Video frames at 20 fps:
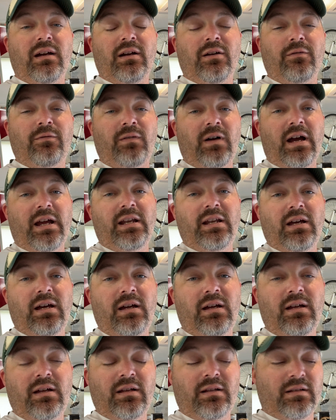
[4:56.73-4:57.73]
Find
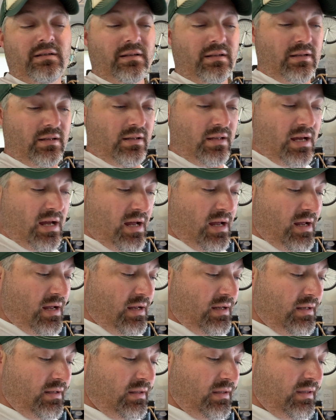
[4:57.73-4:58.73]

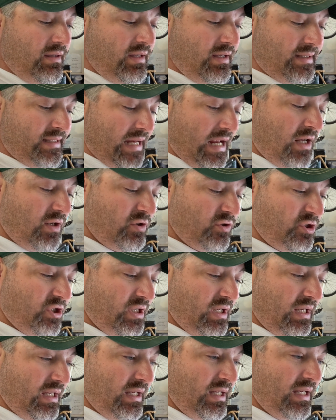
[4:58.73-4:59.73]
this
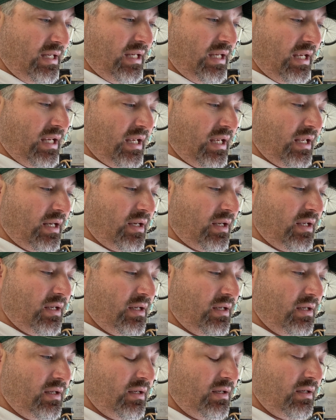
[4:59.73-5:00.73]
LG in
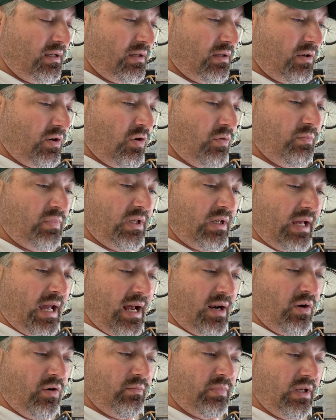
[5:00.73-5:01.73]
at
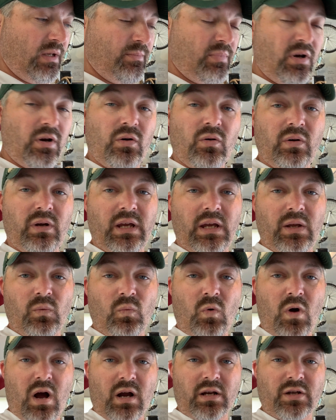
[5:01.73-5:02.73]
Home Depot in
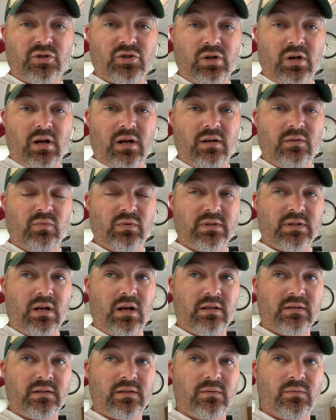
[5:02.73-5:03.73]
Waukesha,
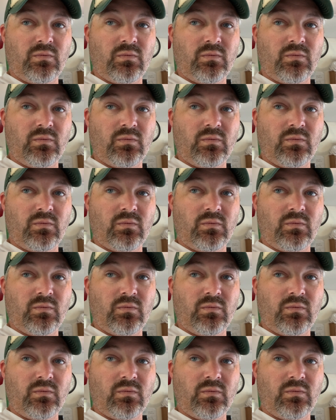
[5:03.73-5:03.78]
Wisconsin,